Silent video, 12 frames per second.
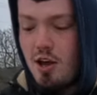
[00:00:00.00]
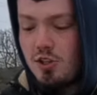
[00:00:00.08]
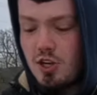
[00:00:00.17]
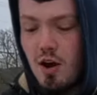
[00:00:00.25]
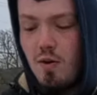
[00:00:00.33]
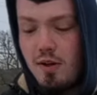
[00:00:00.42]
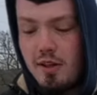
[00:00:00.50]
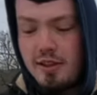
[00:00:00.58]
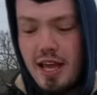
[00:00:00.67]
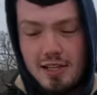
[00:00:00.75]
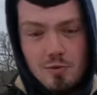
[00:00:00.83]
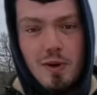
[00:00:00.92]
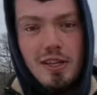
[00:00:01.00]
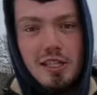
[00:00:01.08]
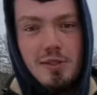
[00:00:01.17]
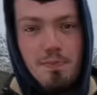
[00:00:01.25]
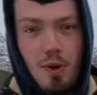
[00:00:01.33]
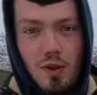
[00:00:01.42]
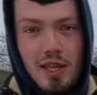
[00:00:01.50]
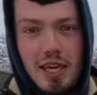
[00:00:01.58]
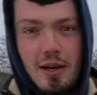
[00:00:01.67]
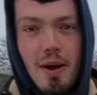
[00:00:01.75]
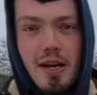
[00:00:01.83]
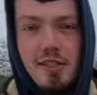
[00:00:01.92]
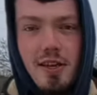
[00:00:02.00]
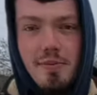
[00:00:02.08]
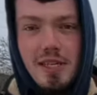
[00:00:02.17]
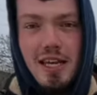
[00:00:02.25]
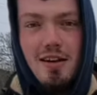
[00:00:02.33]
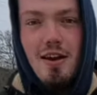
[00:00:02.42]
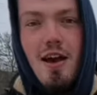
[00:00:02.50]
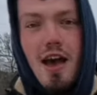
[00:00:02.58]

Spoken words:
so that's where this pulley gearbox comes in.